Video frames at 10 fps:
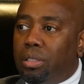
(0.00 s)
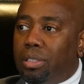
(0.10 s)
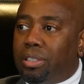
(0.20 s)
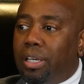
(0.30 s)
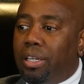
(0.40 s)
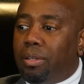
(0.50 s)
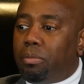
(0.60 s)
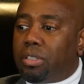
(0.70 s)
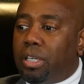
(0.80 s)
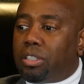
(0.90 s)
that
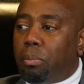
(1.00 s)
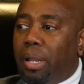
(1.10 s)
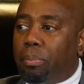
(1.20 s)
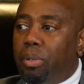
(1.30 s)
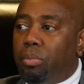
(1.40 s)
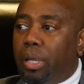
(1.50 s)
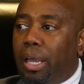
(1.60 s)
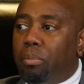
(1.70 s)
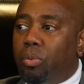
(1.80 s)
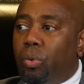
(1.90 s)
says that black people
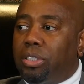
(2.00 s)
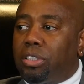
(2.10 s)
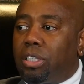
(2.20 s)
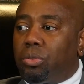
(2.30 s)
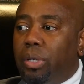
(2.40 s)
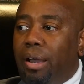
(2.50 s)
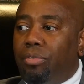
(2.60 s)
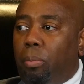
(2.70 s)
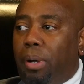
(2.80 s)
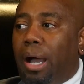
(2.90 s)
can't be racist because we have
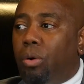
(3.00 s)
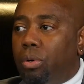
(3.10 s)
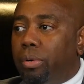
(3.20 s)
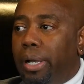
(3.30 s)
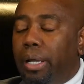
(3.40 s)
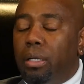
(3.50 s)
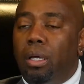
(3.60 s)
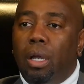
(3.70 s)
no power, right?